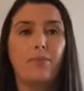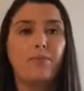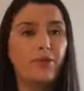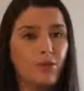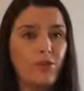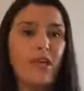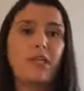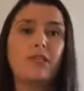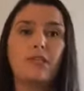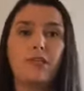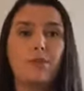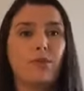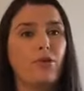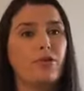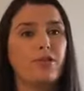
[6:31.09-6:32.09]
build that into
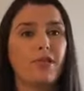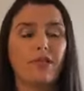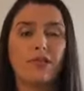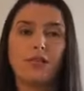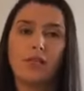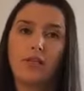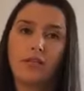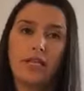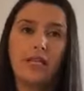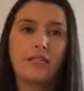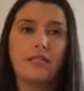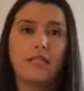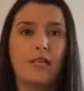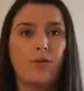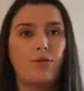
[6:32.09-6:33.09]
the process so that it
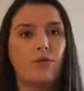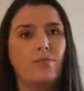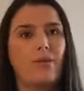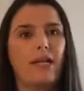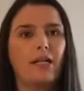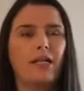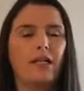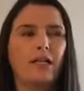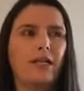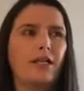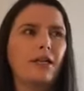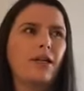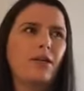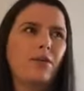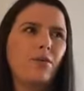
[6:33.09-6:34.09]
gets done automatically.